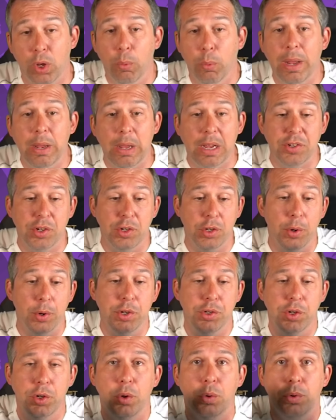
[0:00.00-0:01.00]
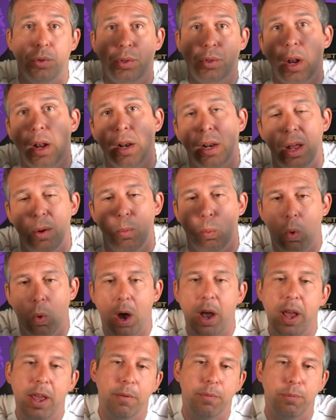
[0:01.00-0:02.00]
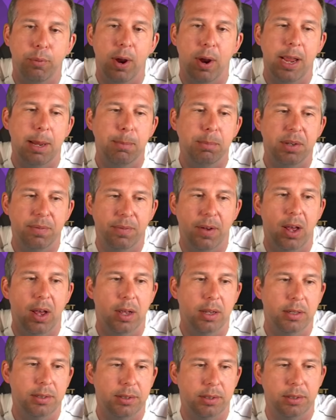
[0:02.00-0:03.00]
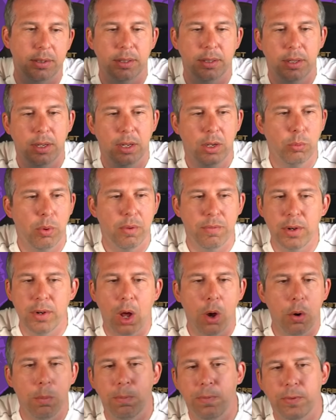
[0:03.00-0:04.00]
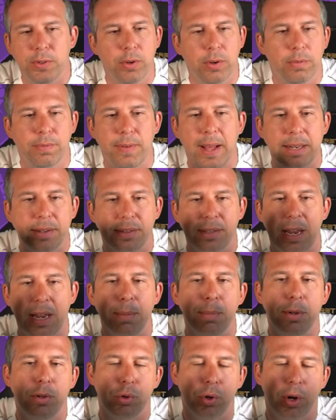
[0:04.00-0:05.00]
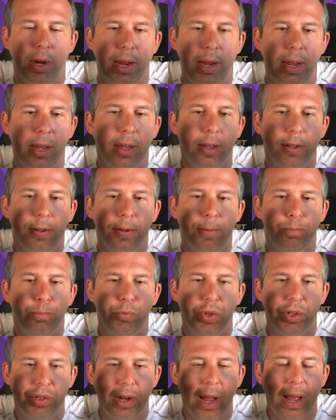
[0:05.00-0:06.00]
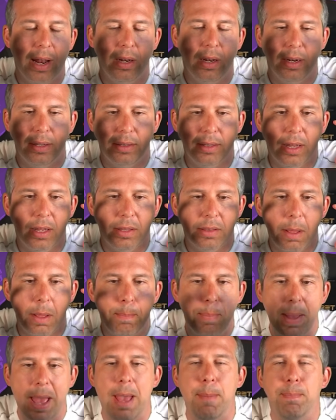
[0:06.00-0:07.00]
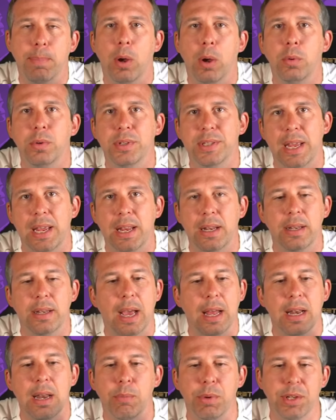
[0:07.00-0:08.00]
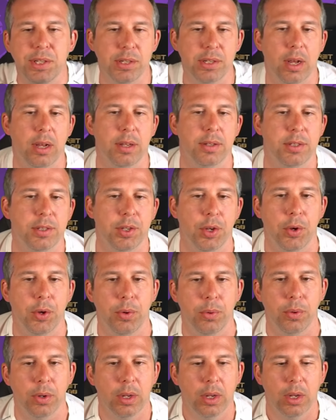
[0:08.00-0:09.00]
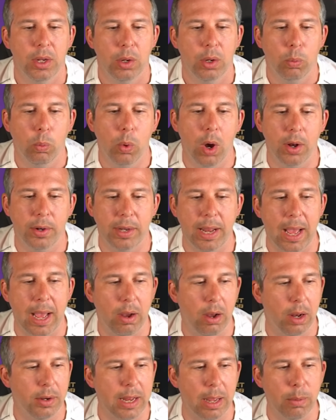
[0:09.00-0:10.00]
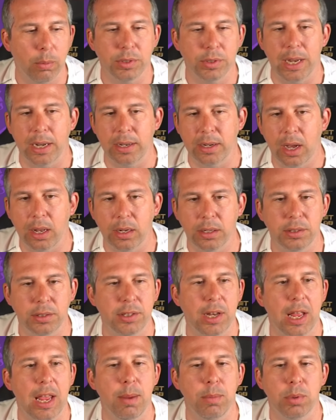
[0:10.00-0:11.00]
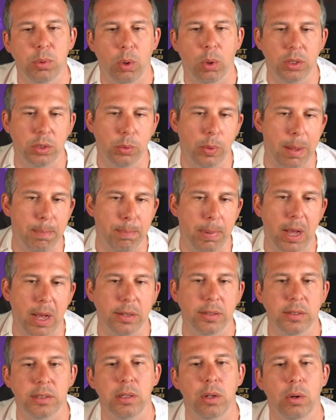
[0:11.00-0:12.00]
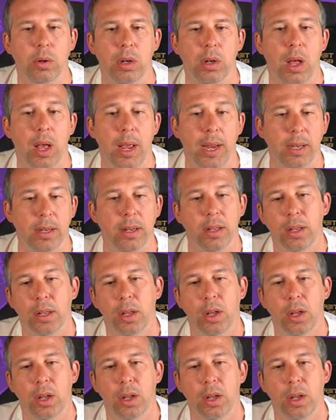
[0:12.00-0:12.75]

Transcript: The way you actually do it is you do kind of like wireframes first with no sort of fancy imagery, just getting like the bare bones in, and then we start to work out, okay, what's our color schemes? What do our buttons look like?